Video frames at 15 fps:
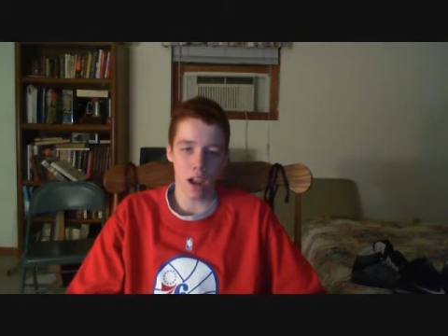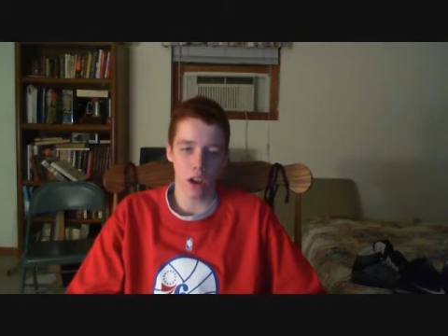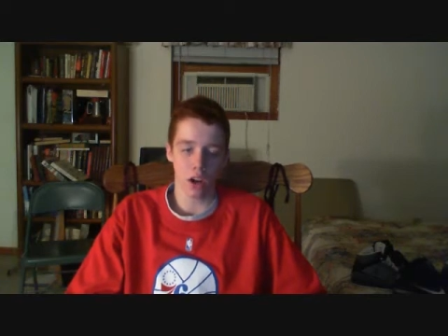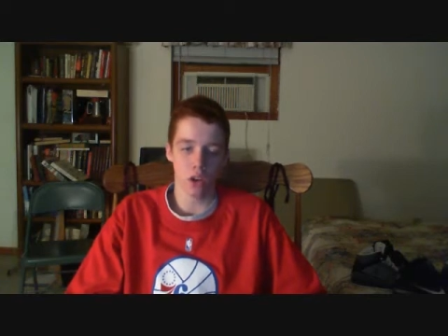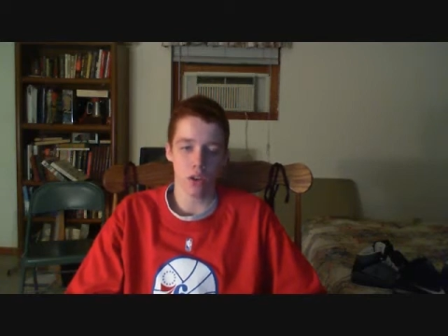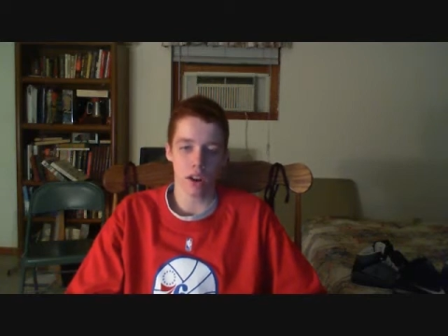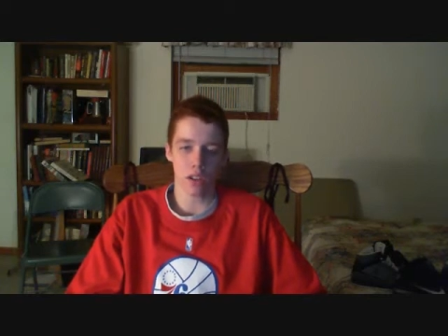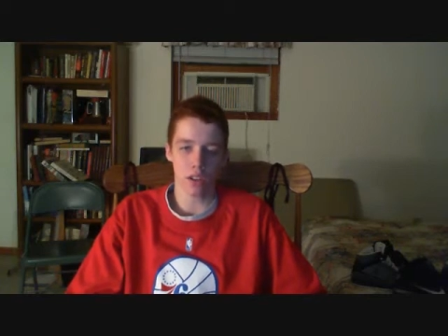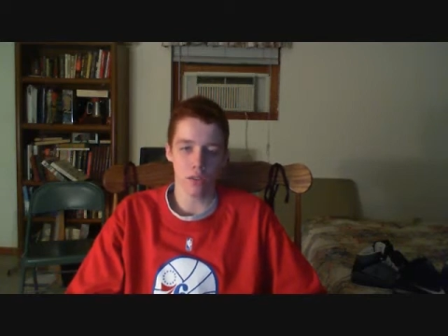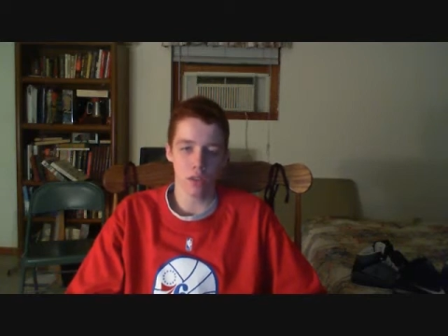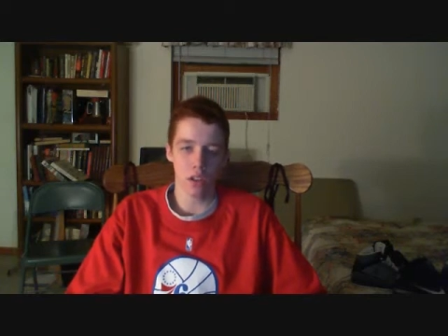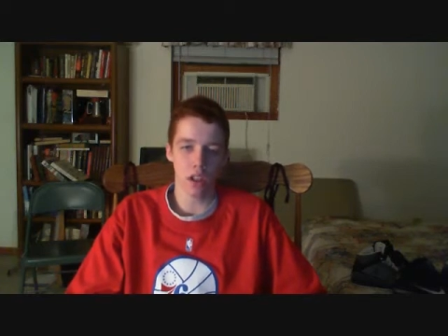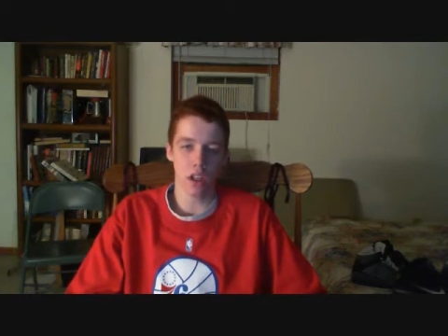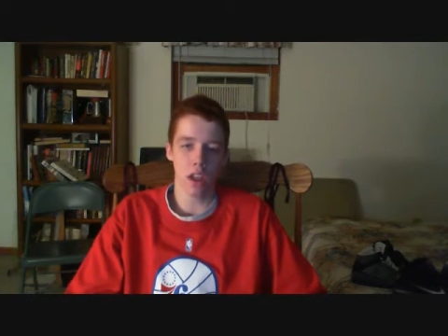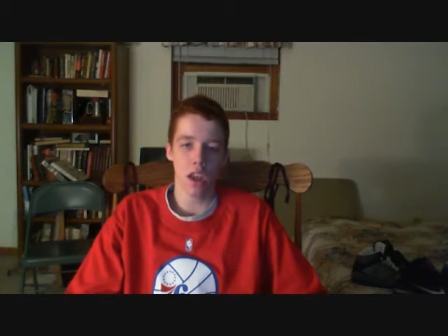
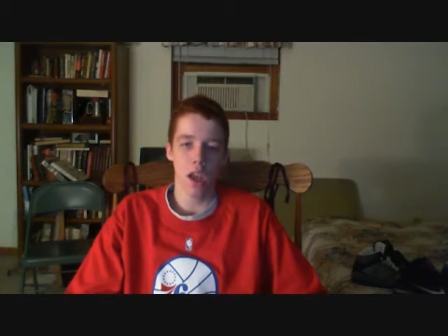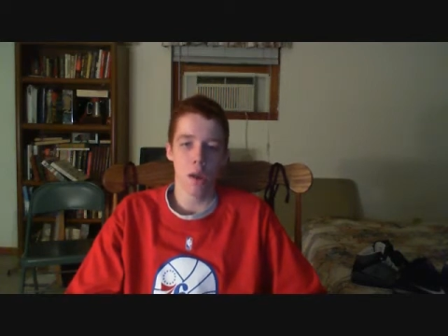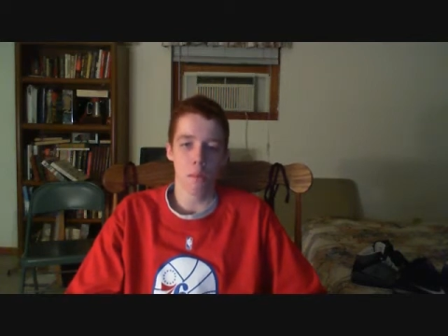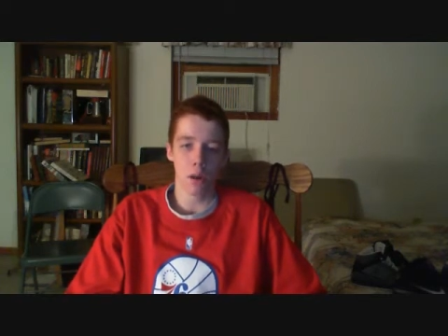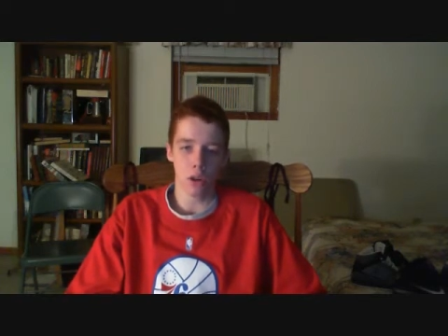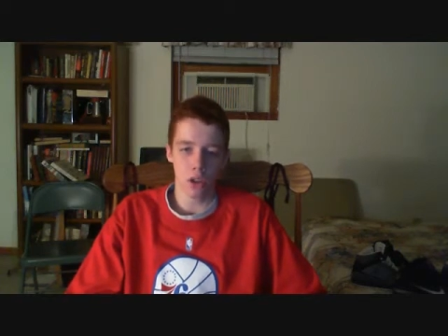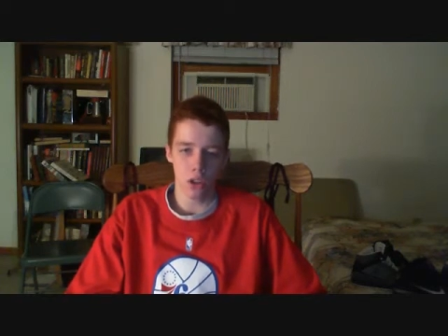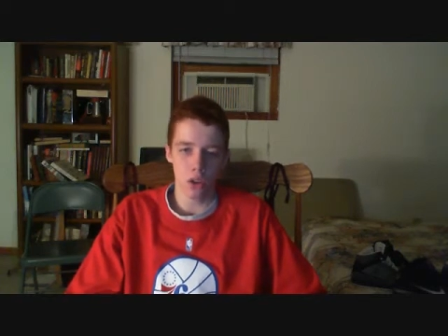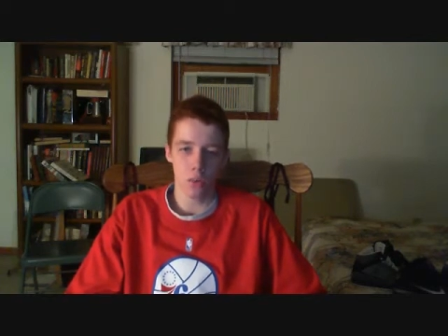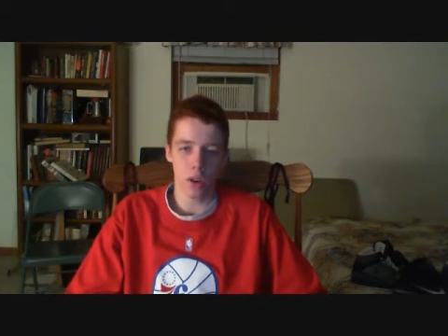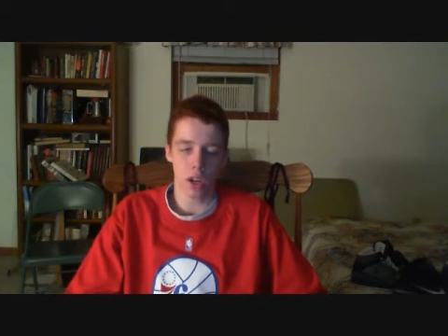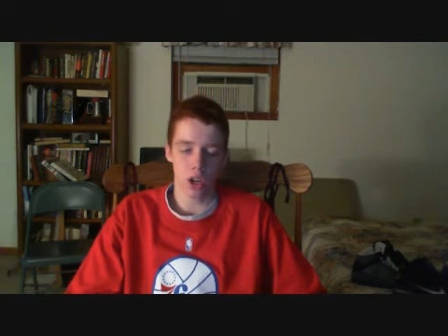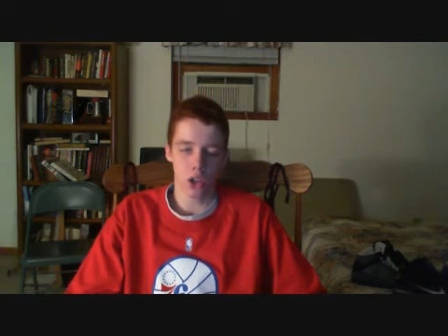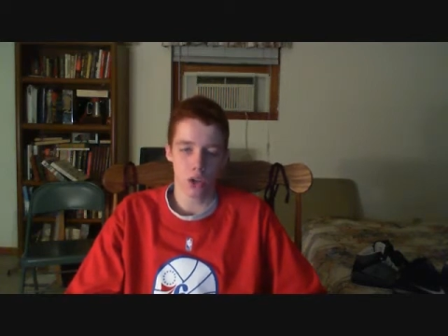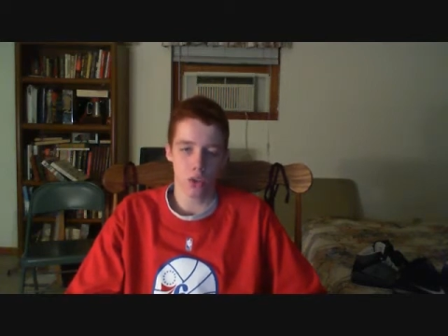aggressively
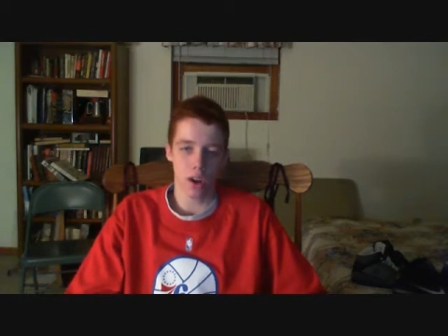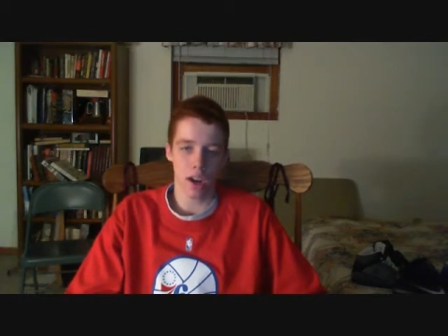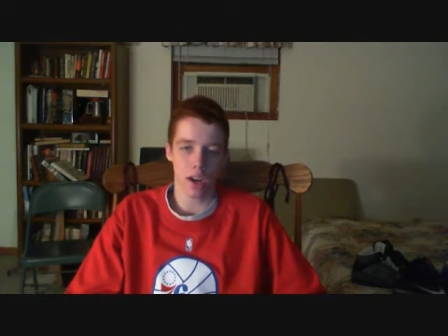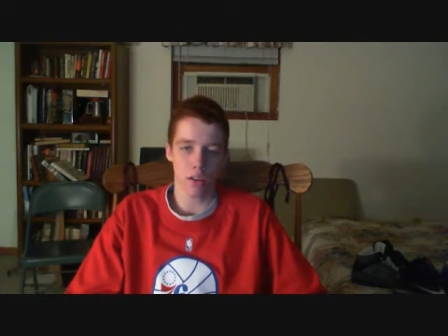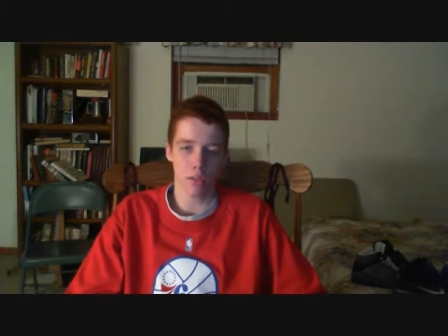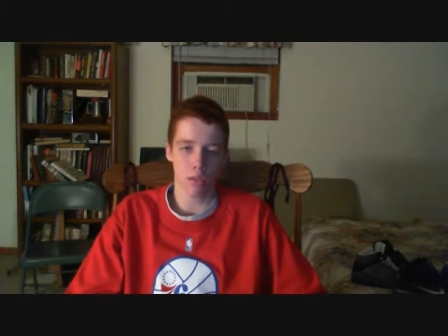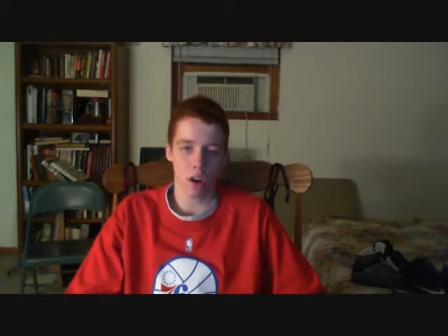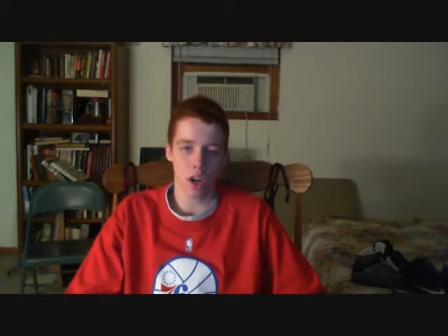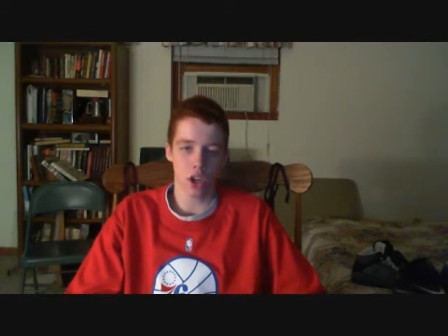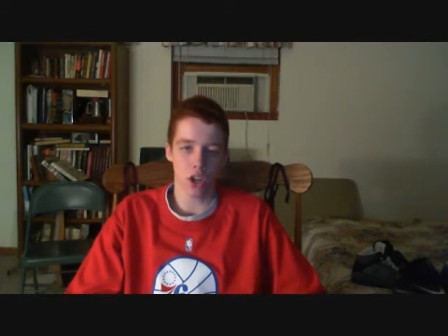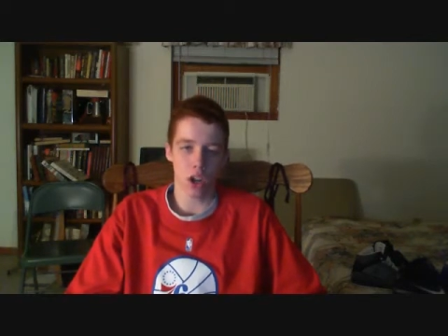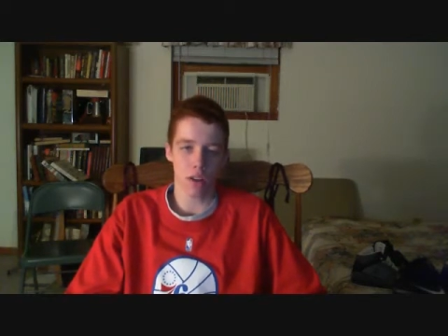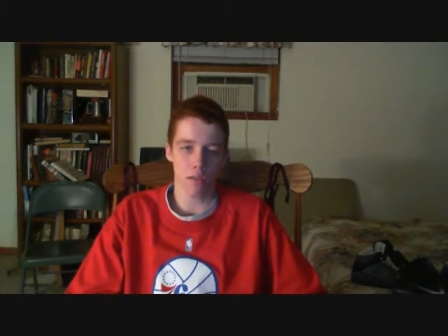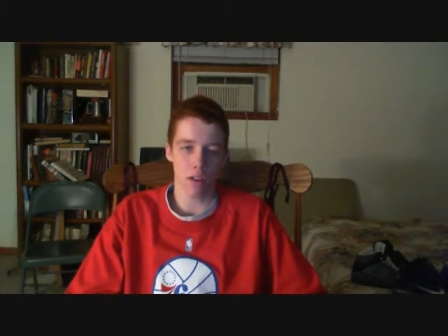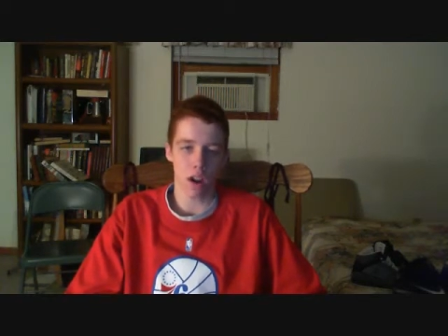pursuing a trade of
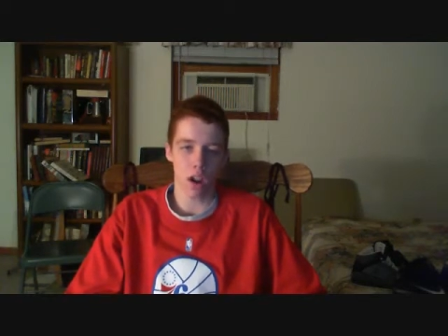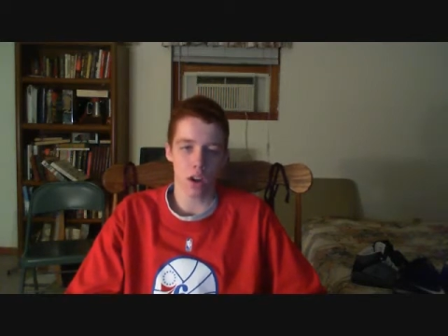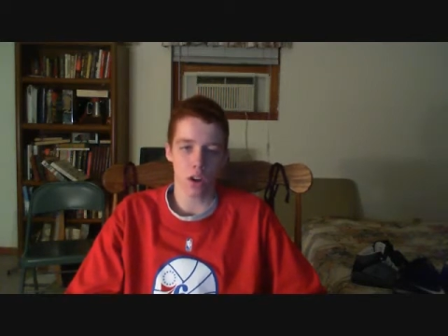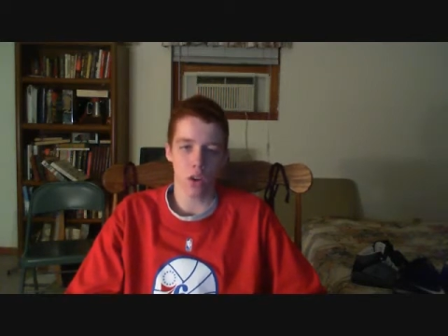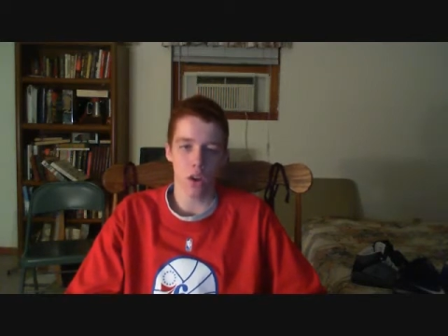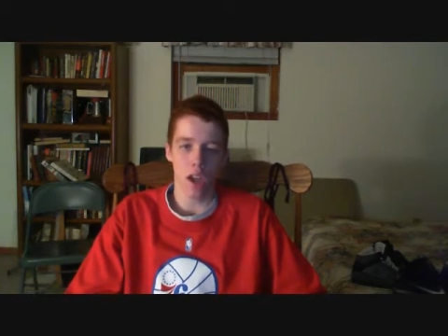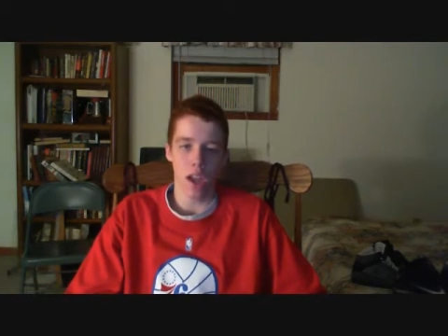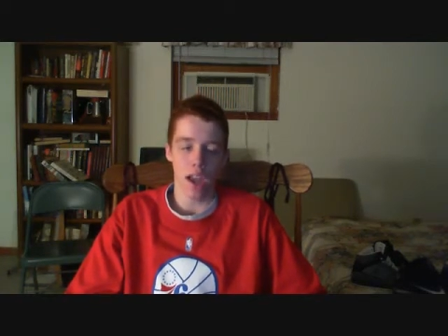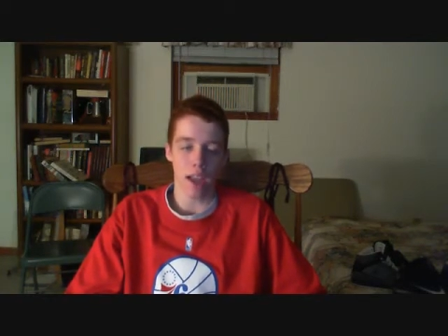Rajon Rondo